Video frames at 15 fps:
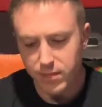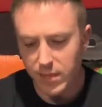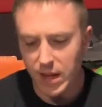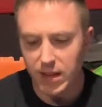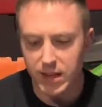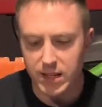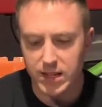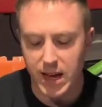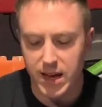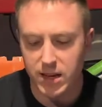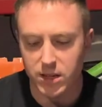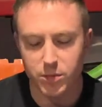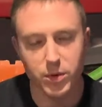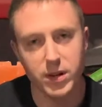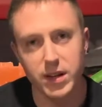This guide is
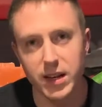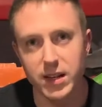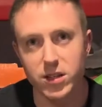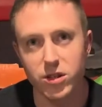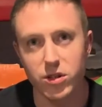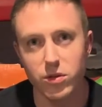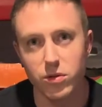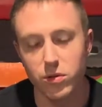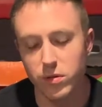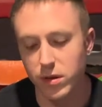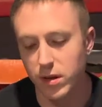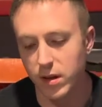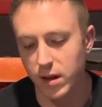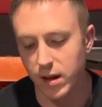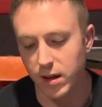pretty nice too.
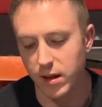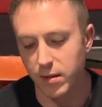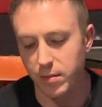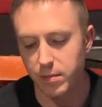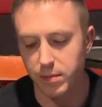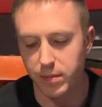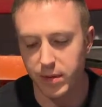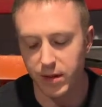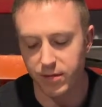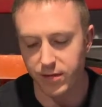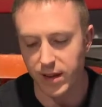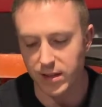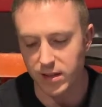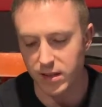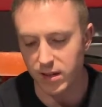The
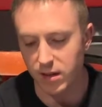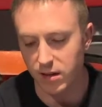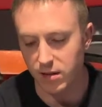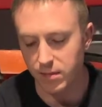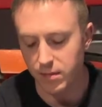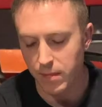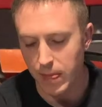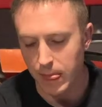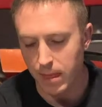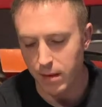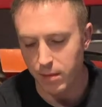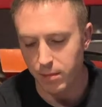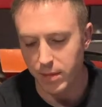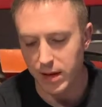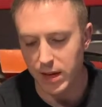fence here,
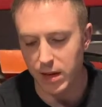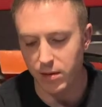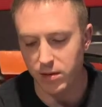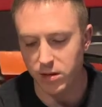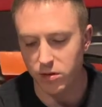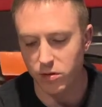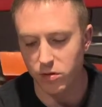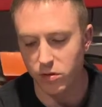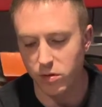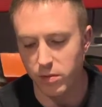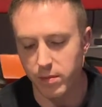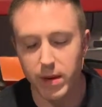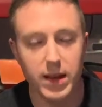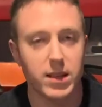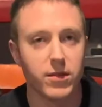being able to
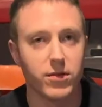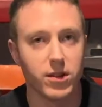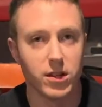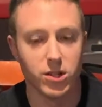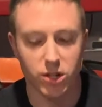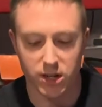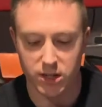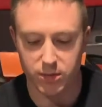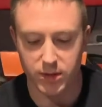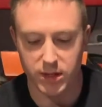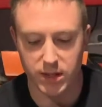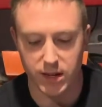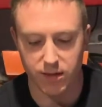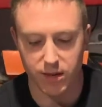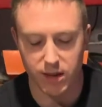make different adjustments
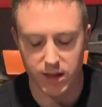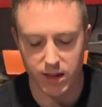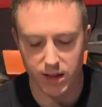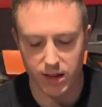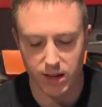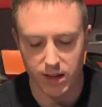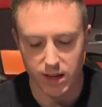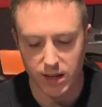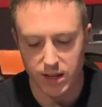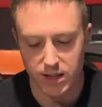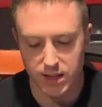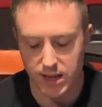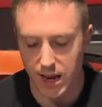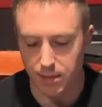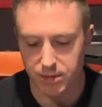and everything,
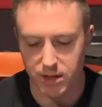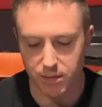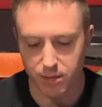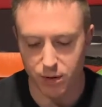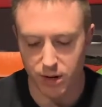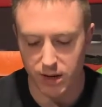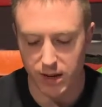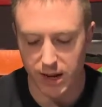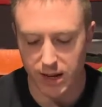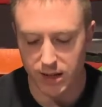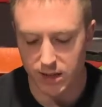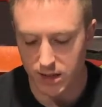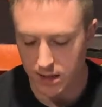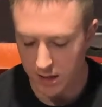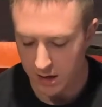snaps in pretty
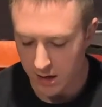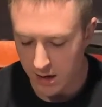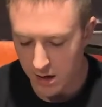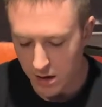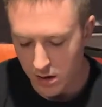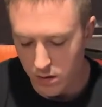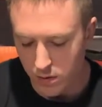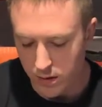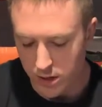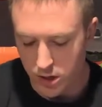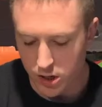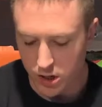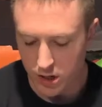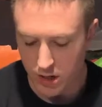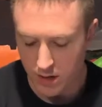nice,
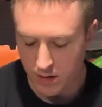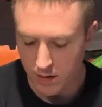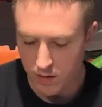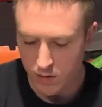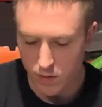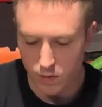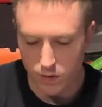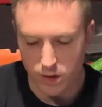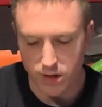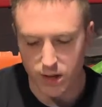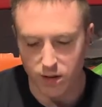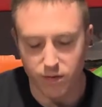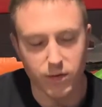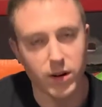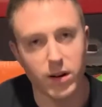which works
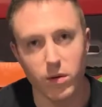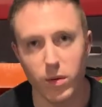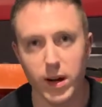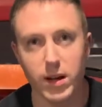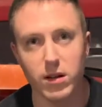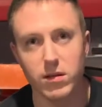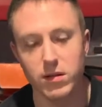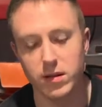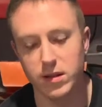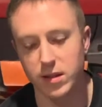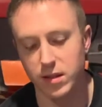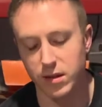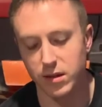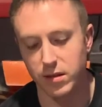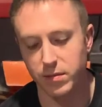out very well. It's
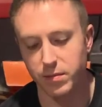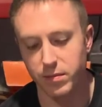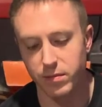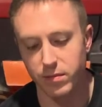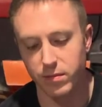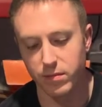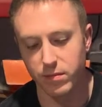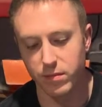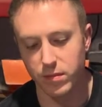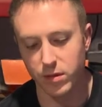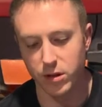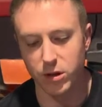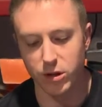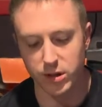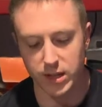a
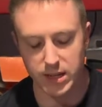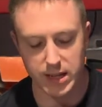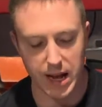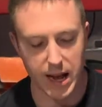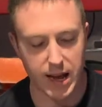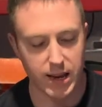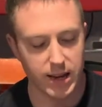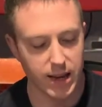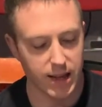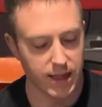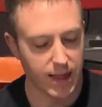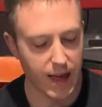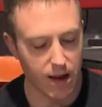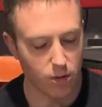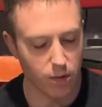good design in
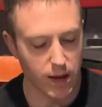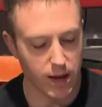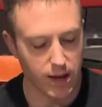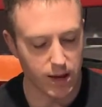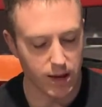that way.